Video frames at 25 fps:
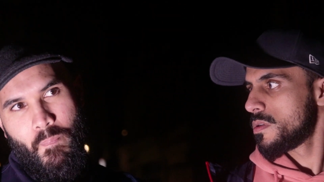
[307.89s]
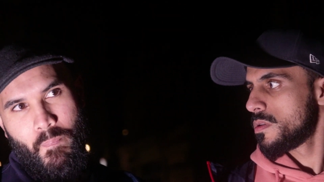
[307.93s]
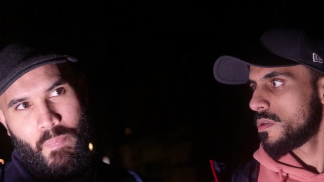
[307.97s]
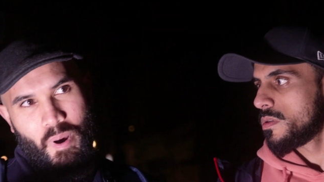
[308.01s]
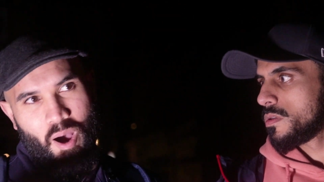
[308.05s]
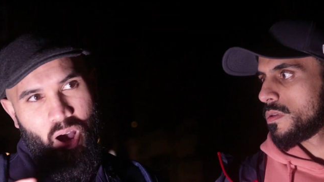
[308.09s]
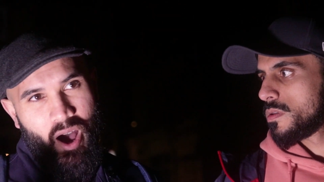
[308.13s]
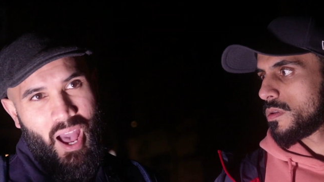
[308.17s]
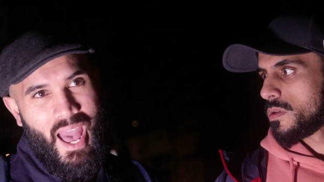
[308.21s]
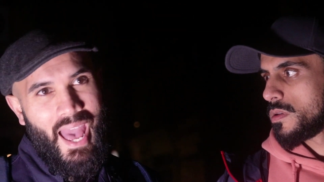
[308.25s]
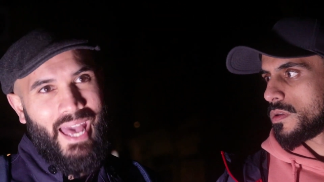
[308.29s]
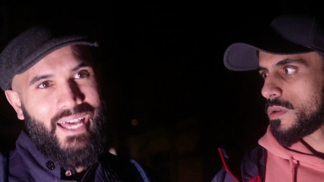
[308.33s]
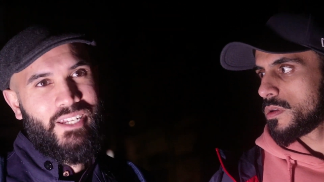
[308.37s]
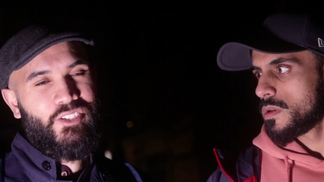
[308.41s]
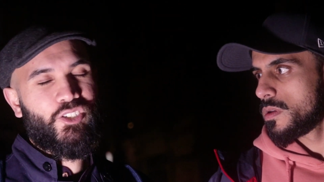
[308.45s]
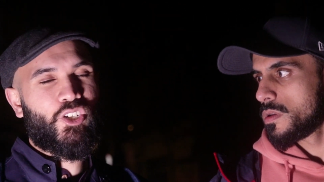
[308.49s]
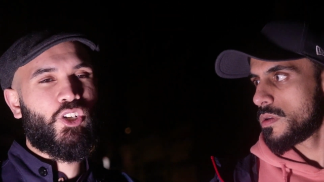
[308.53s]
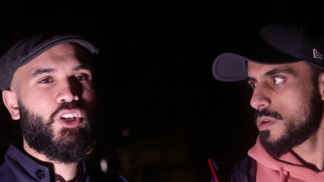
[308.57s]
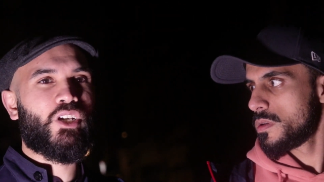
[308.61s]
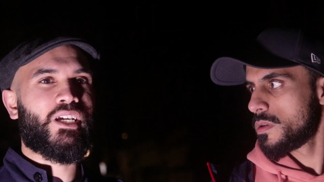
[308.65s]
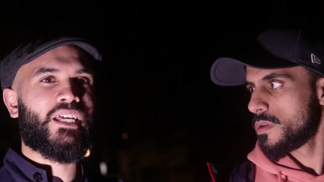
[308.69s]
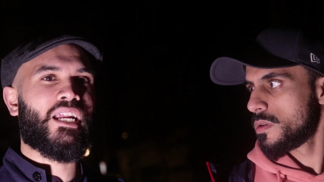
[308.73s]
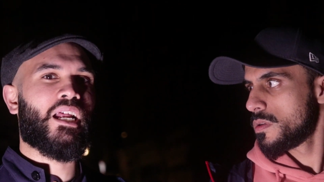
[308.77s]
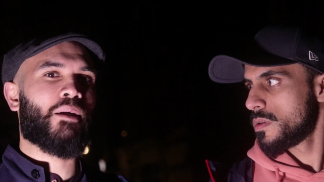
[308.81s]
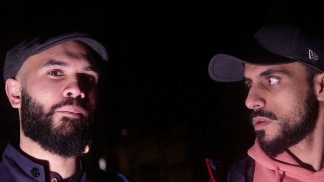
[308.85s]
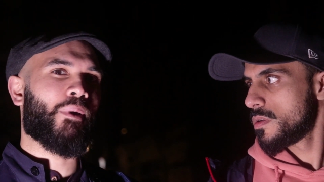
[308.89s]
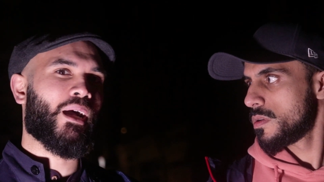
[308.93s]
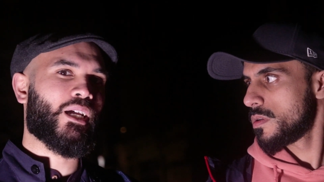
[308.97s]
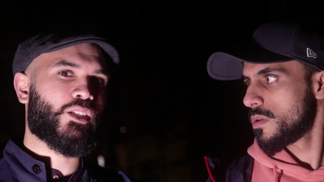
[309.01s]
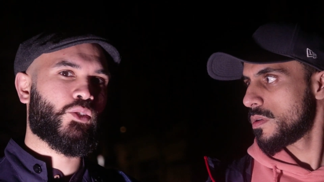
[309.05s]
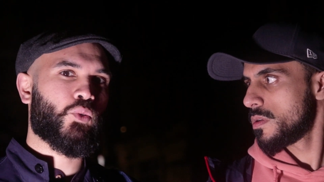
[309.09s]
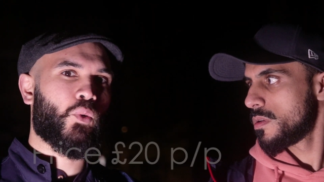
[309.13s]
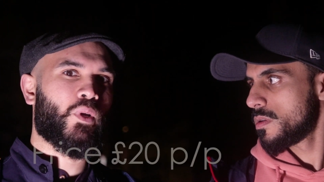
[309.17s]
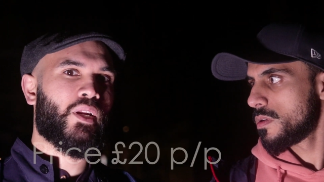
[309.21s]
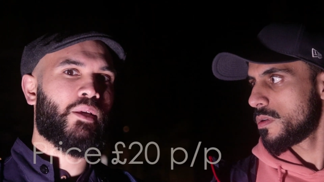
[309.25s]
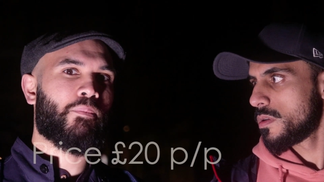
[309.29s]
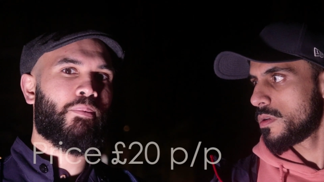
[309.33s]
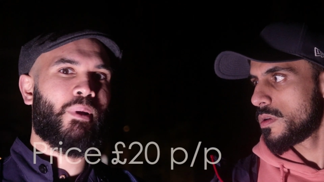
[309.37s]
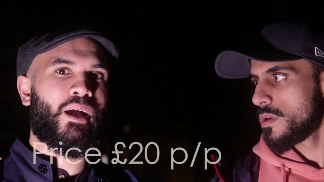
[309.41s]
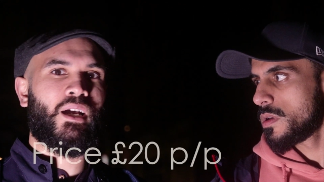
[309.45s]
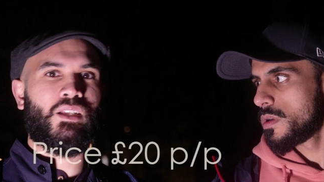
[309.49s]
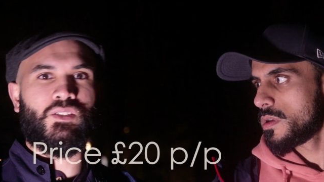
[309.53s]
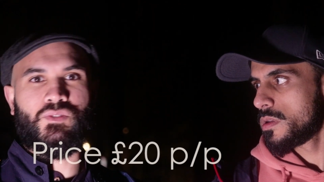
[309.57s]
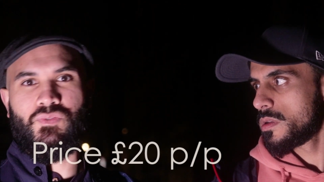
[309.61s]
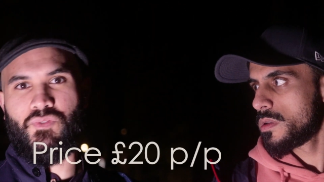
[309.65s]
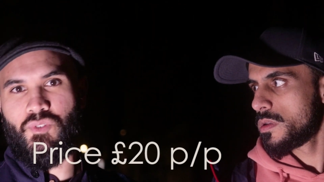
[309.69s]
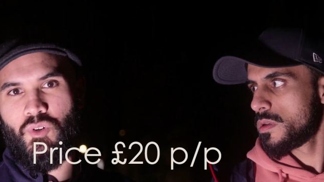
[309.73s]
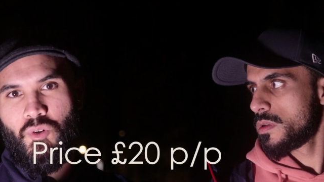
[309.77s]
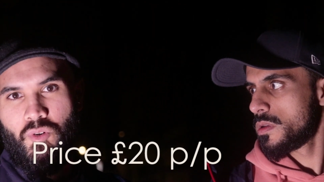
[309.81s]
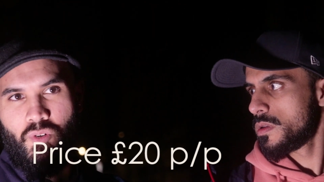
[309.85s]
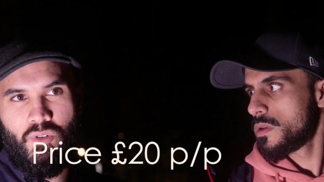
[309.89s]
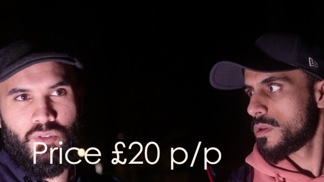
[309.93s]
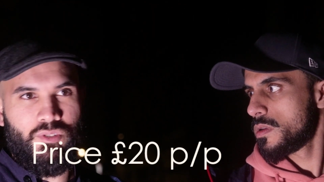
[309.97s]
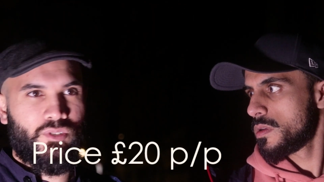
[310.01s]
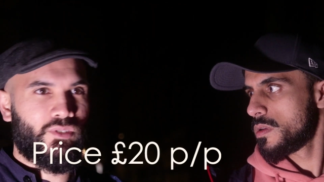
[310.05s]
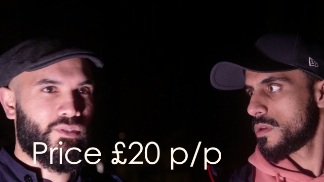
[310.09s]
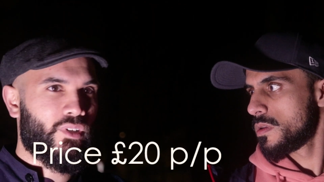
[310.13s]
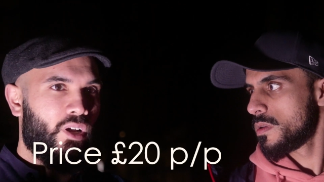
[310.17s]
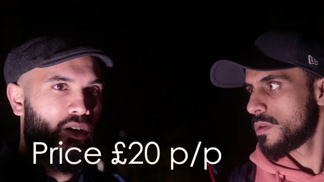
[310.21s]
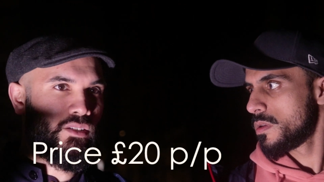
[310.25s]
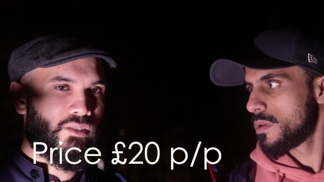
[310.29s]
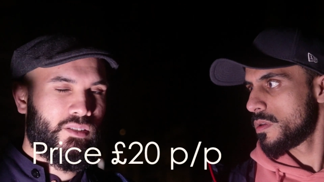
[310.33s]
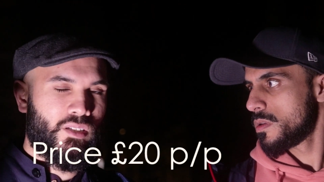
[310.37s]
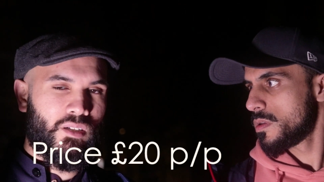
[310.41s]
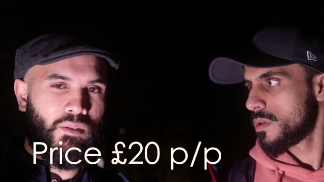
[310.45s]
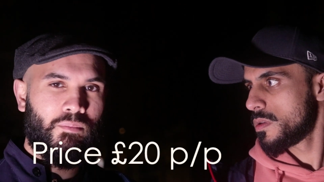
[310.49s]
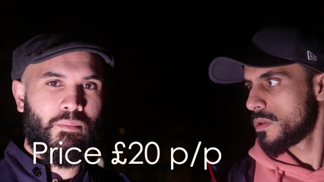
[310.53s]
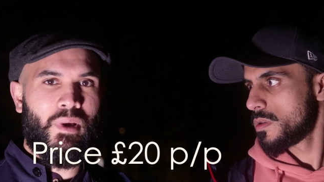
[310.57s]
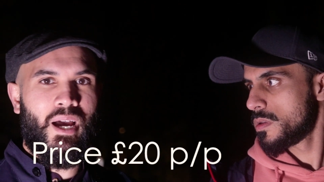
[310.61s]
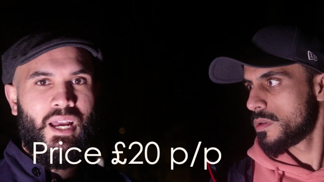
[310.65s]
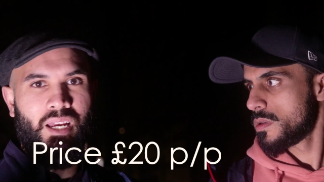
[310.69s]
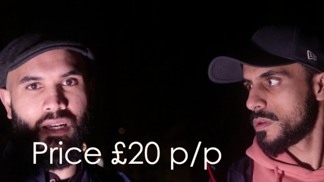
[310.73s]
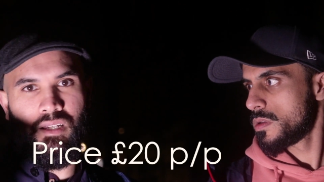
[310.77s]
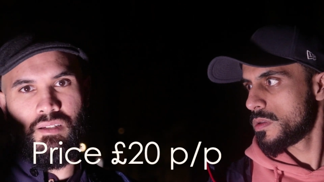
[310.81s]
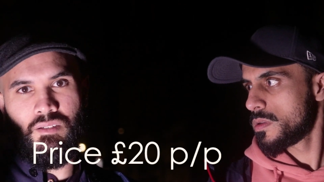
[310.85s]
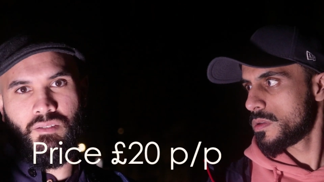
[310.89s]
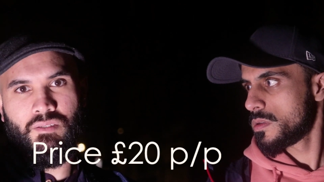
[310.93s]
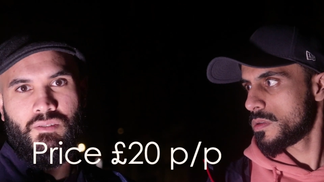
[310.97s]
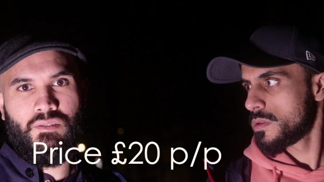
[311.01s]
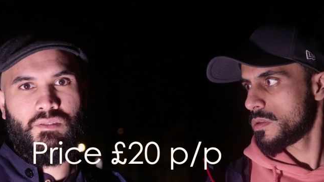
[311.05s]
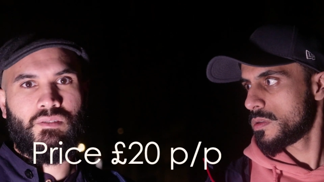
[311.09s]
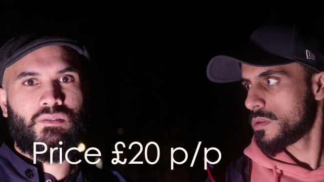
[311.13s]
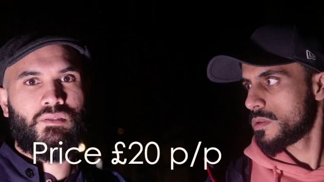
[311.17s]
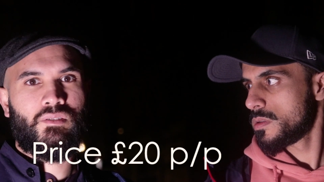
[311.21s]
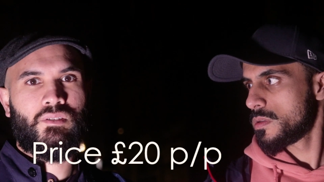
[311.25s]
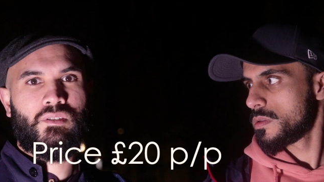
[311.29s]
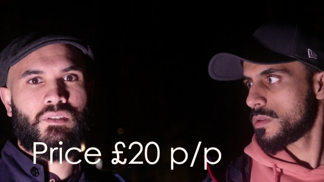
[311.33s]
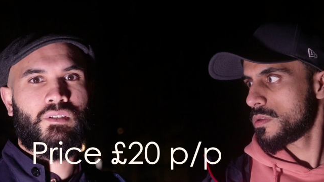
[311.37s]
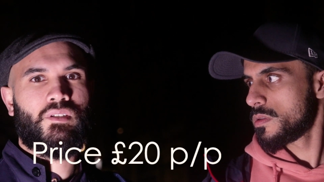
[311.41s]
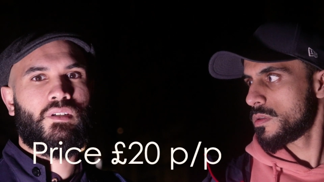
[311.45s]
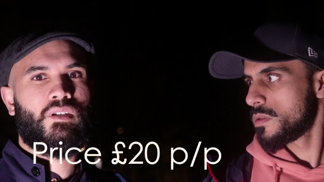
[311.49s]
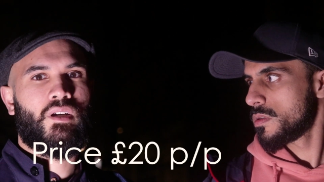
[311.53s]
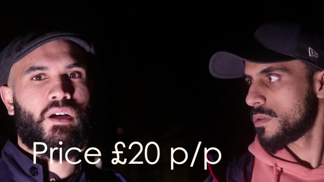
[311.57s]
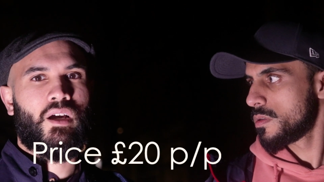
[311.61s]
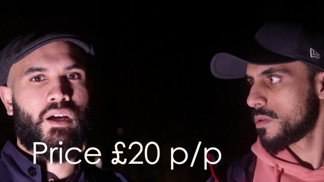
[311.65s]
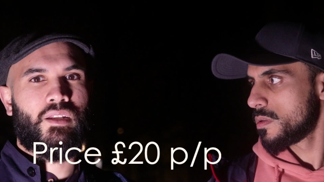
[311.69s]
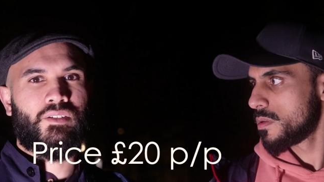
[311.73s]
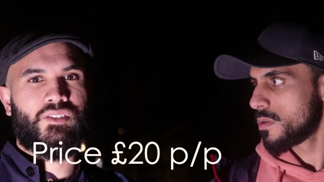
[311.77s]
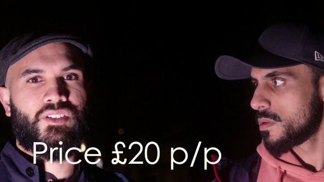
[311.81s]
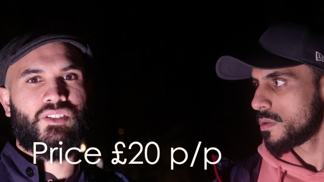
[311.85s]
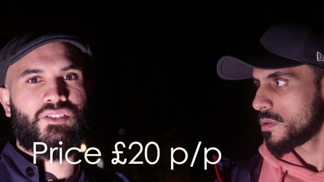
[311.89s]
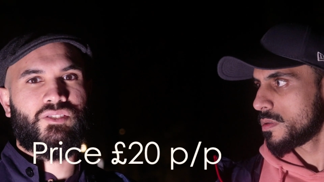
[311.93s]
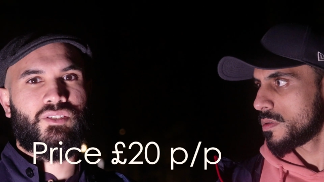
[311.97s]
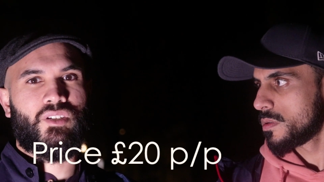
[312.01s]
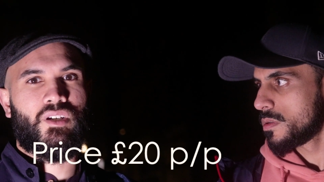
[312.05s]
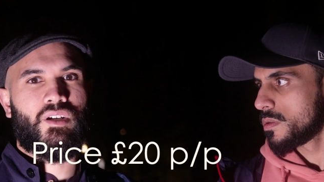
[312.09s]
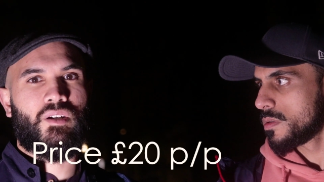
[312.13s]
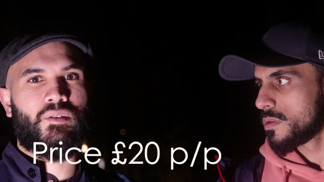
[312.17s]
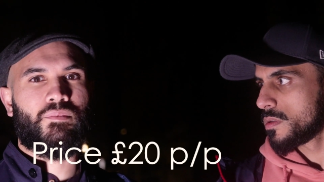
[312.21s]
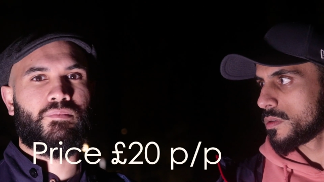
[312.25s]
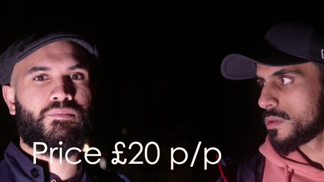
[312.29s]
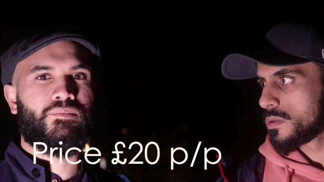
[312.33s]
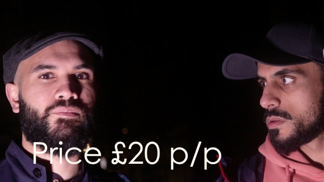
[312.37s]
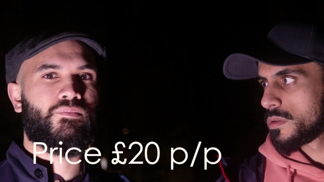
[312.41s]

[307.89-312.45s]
Speaker 1: Per head, you're looking at about £20 for starter, main, and dessert.